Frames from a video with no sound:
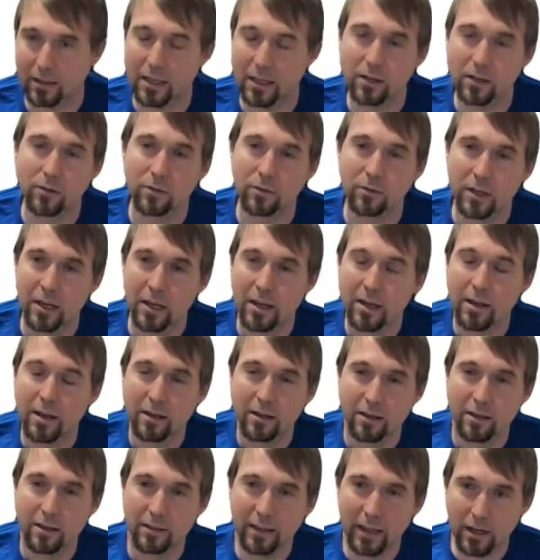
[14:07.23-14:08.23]
They
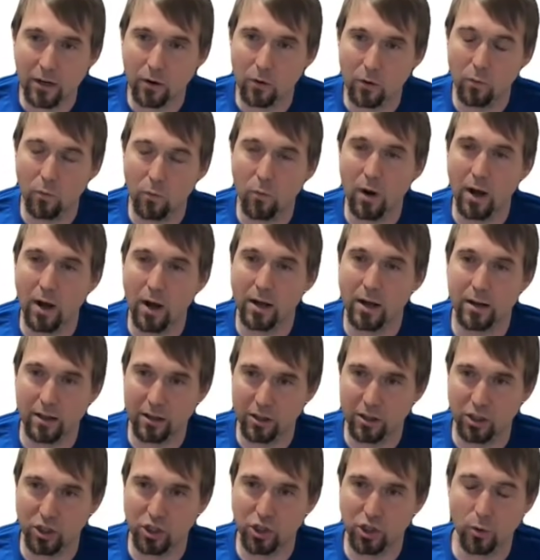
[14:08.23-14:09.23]
don't
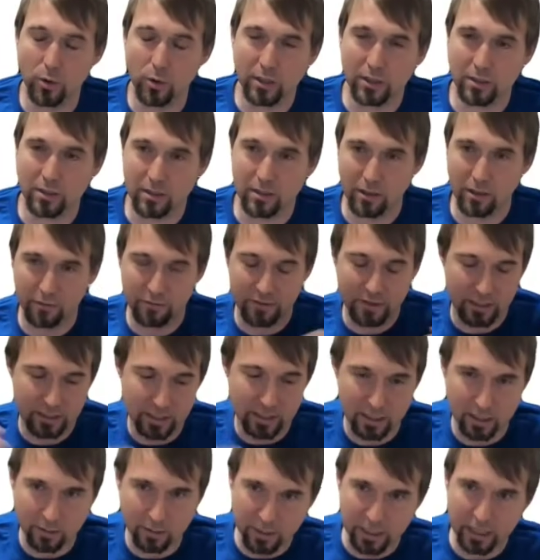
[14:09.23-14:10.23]
want the choice of the
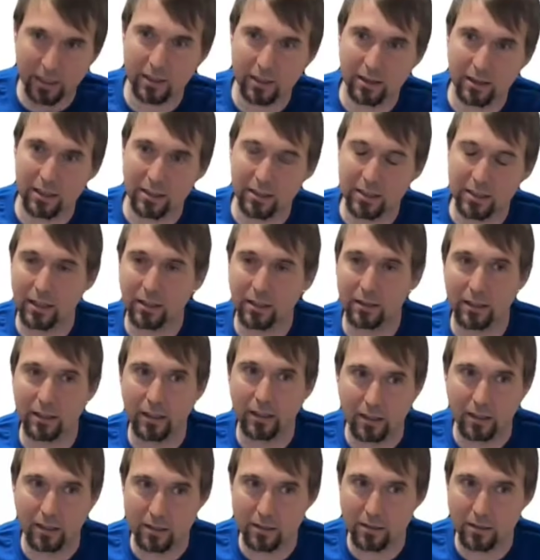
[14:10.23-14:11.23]
data being in the data
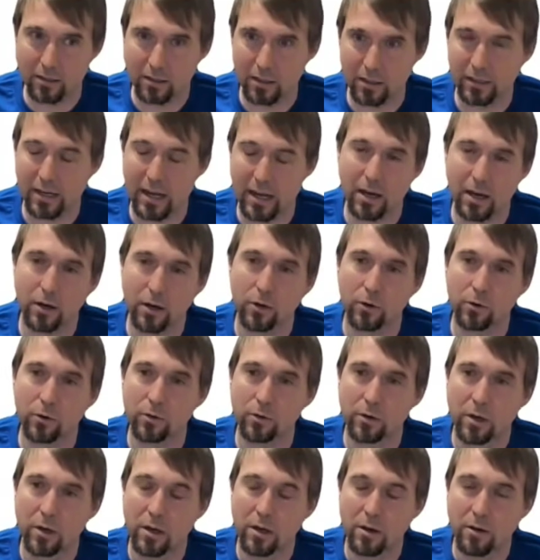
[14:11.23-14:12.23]
lake to
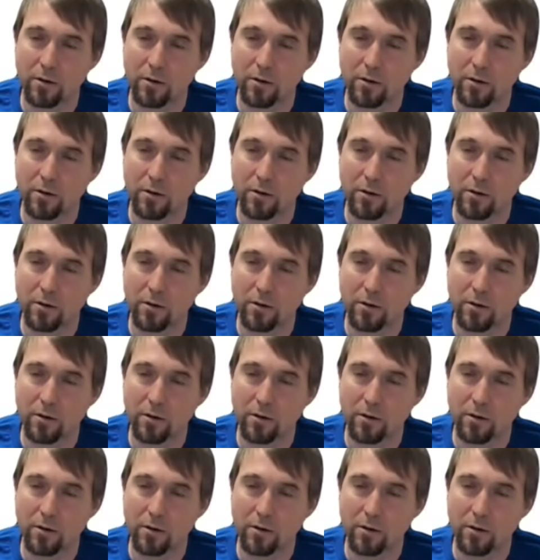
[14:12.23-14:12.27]
now